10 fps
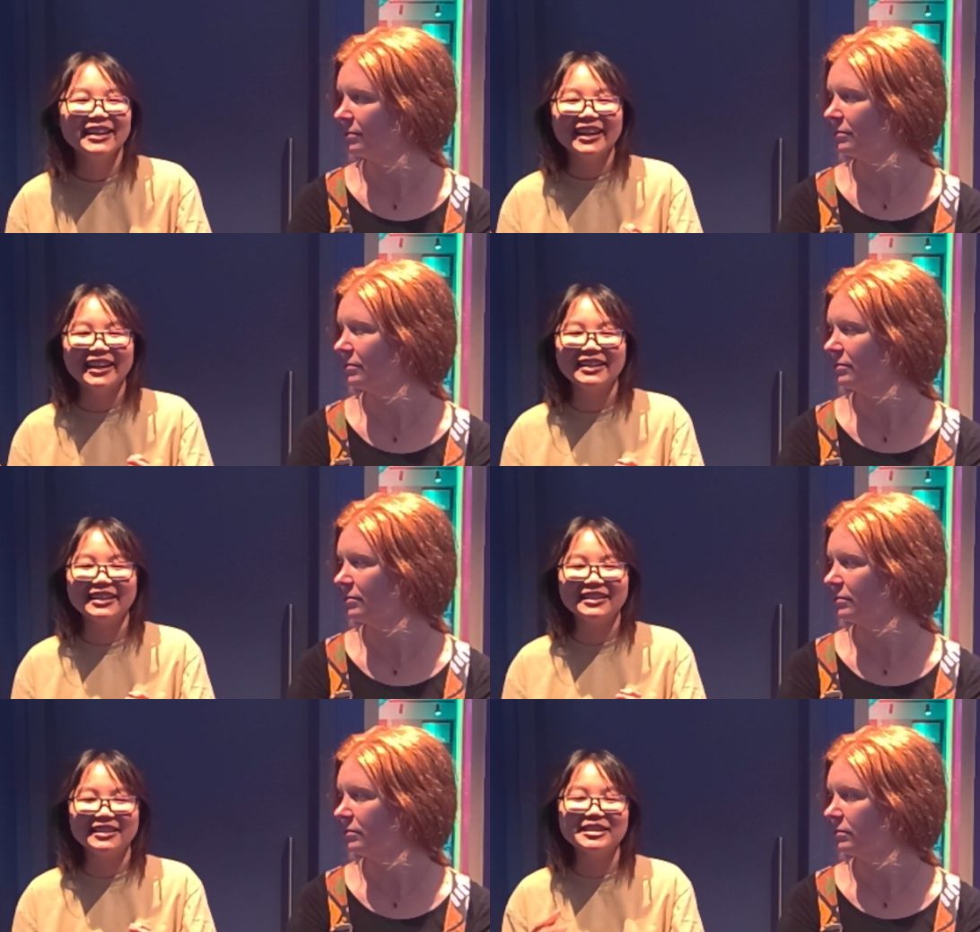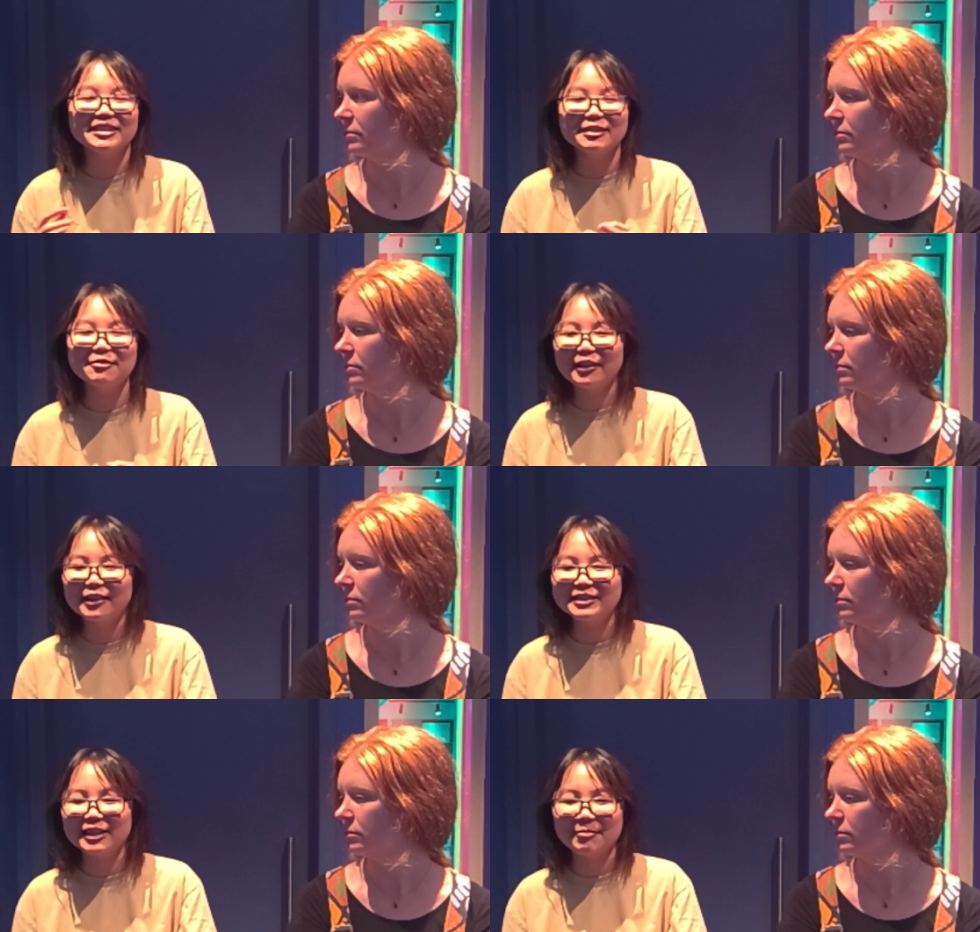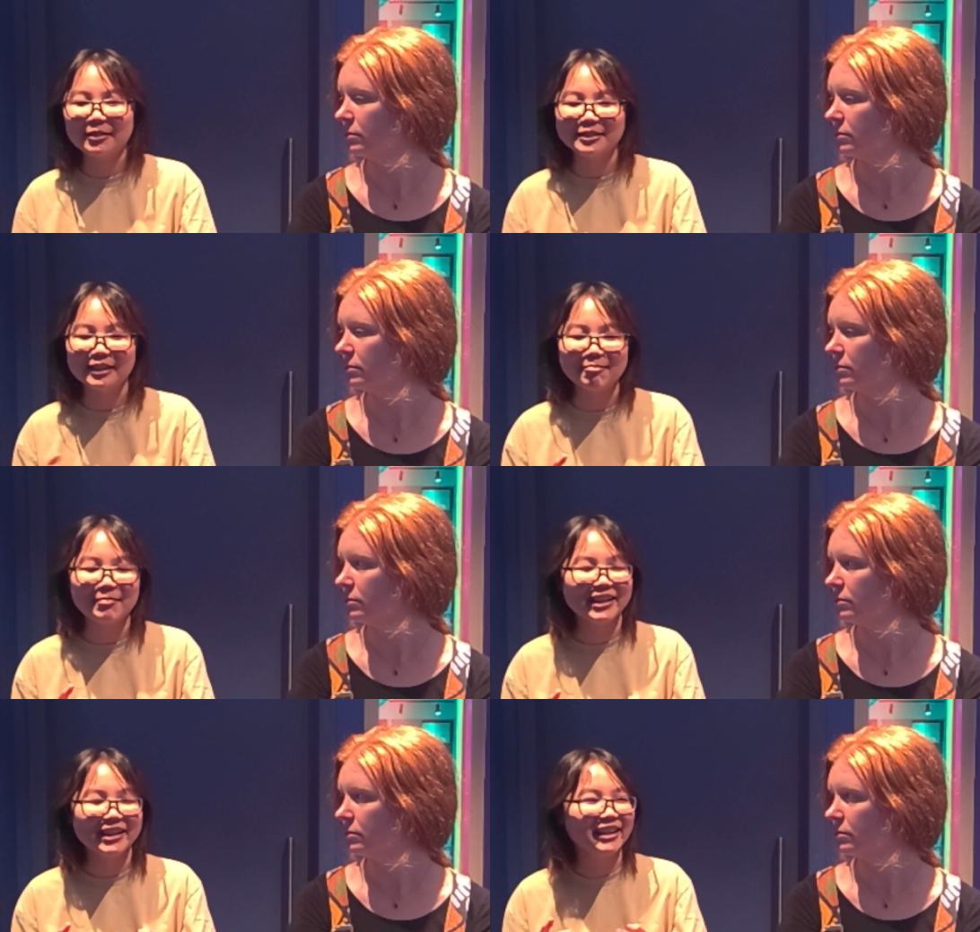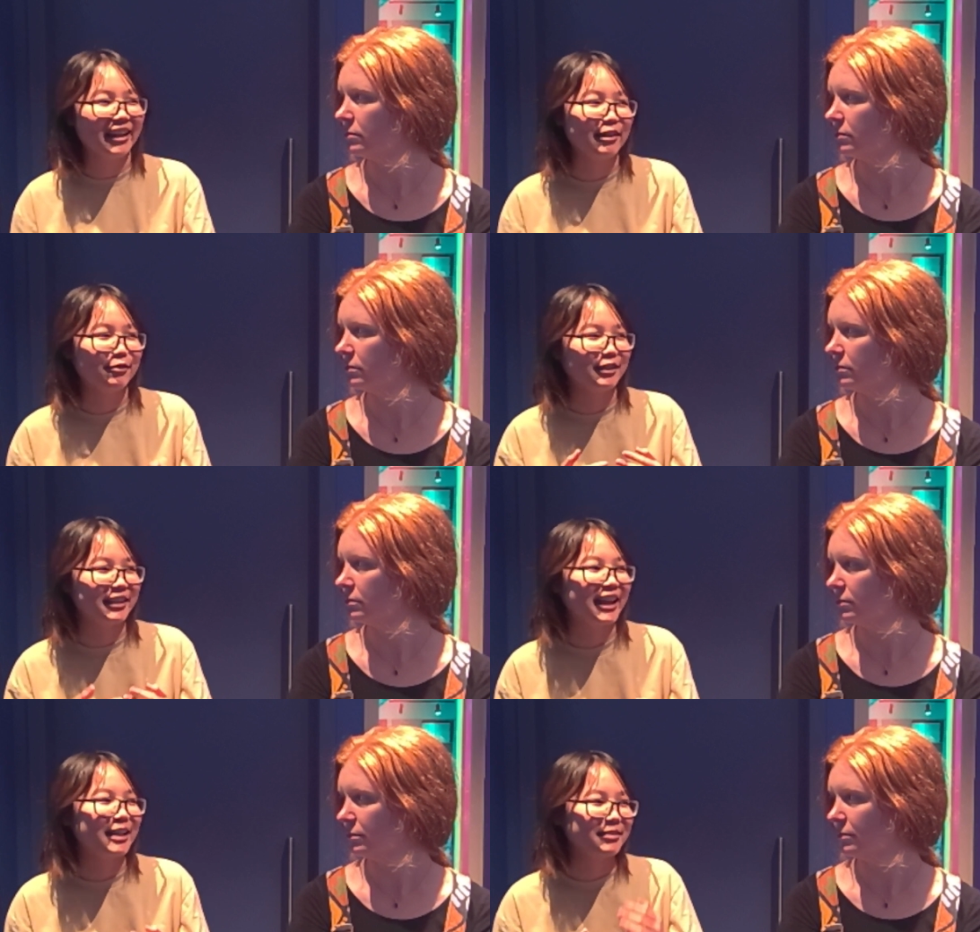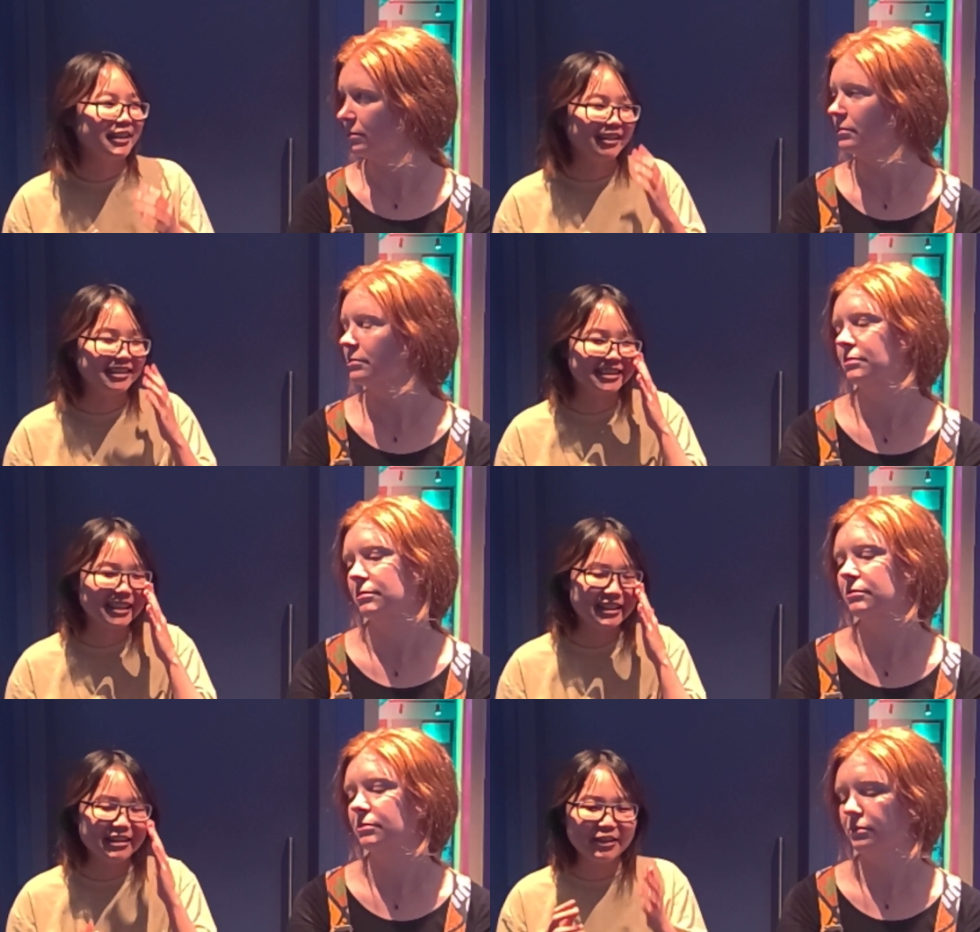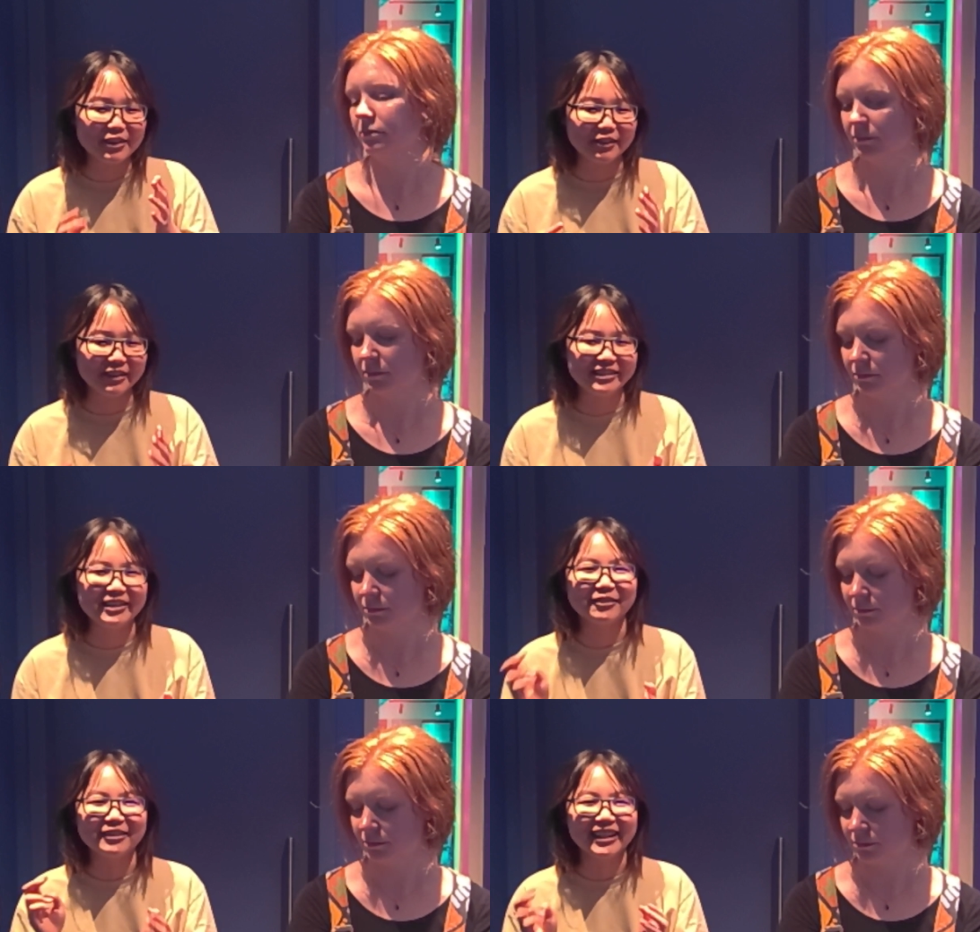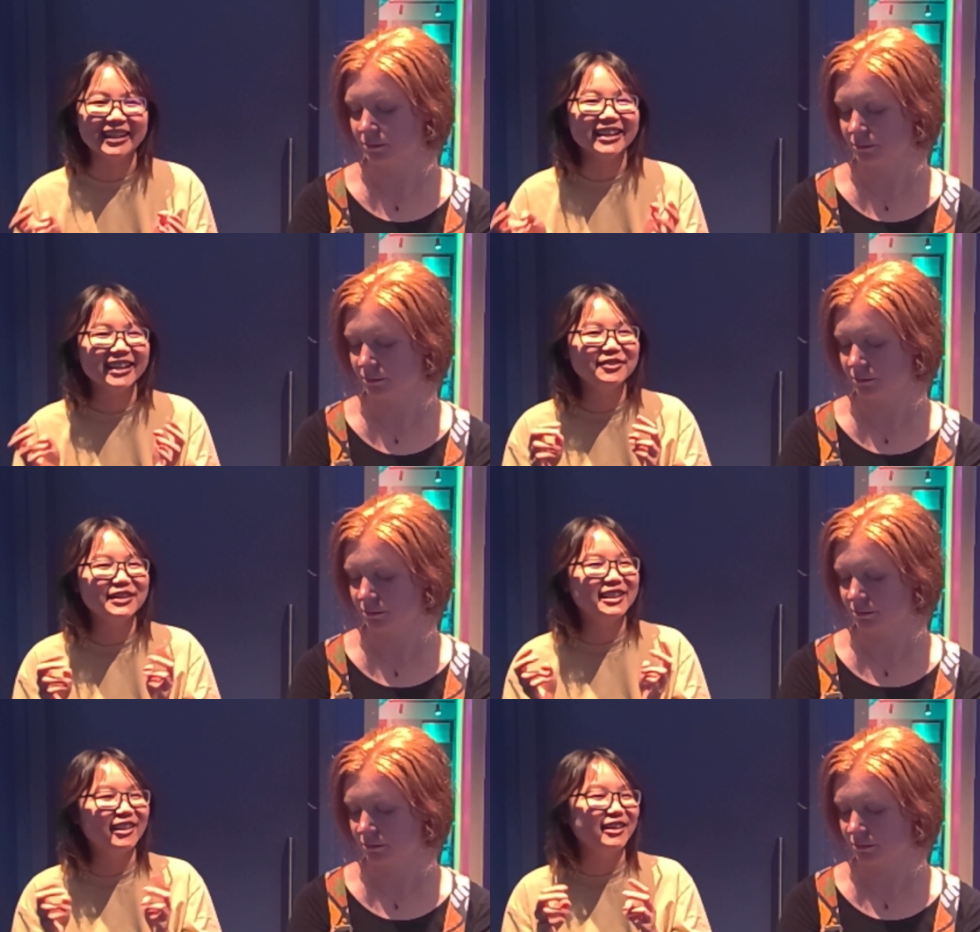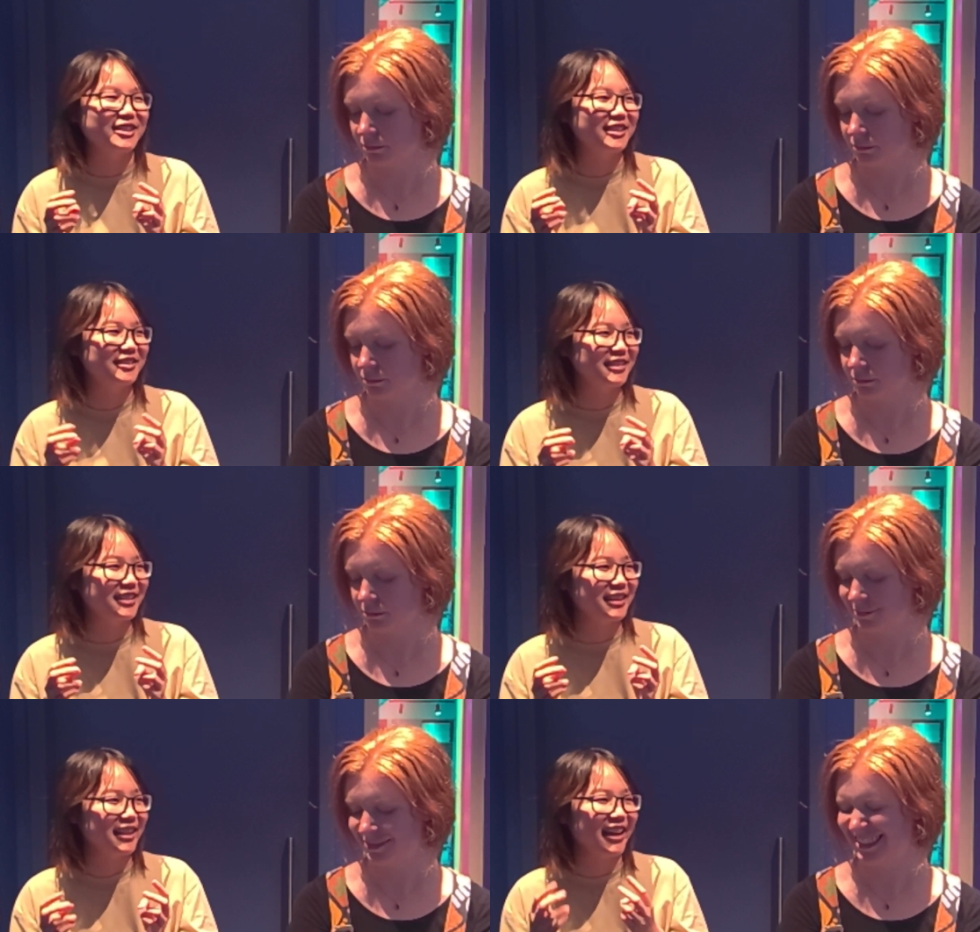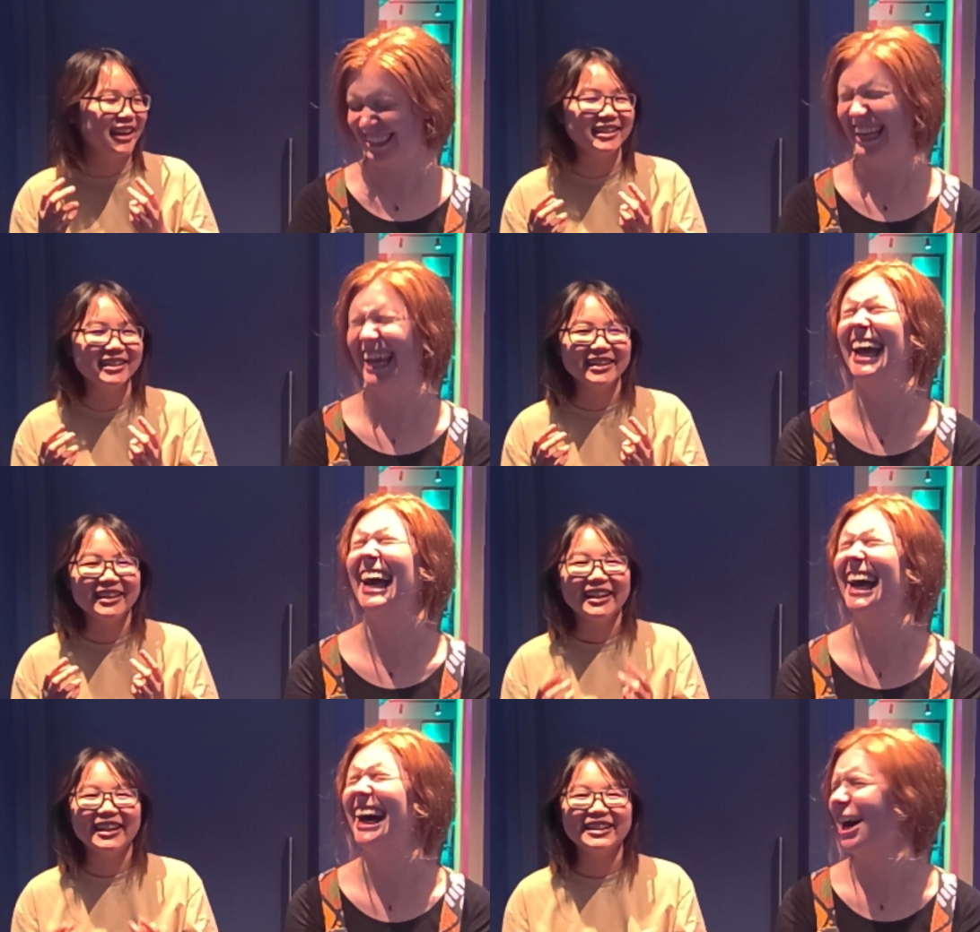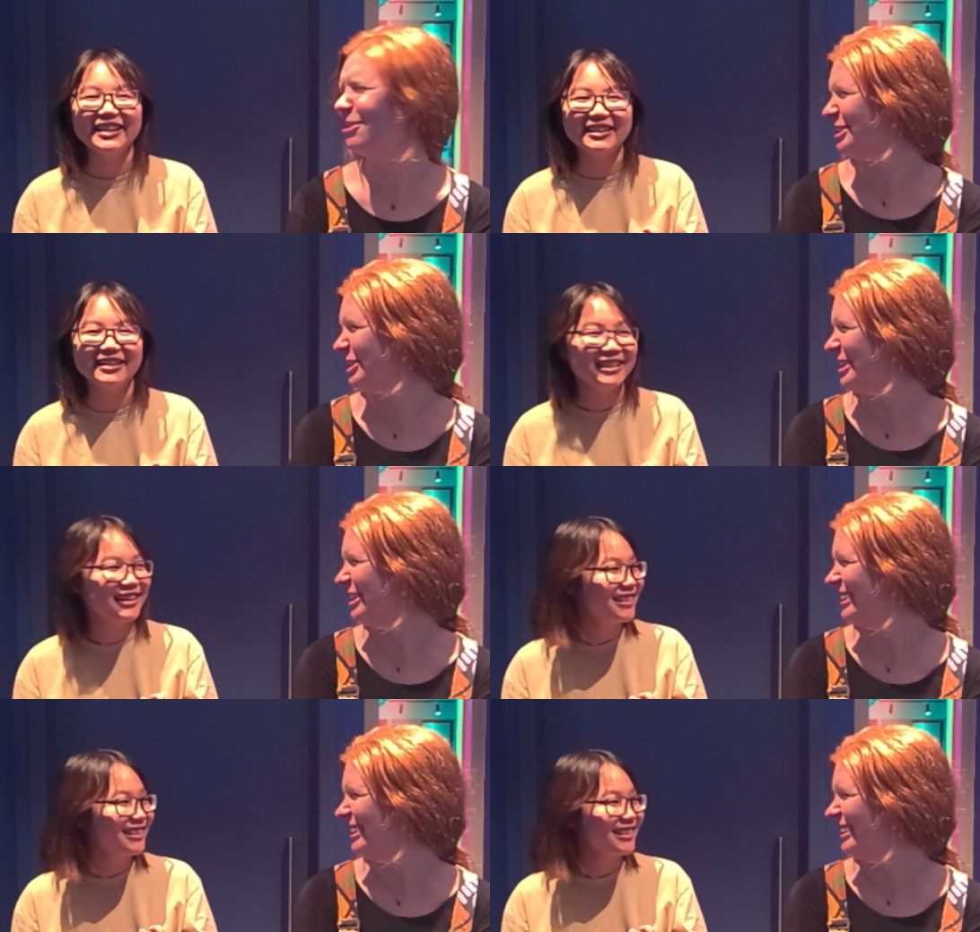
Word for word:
Speaker 1: And then this is the first time I was like making hair for game characters. I mm. never know that you have to like kind of attach it to the head. And oh, then, oh, do you?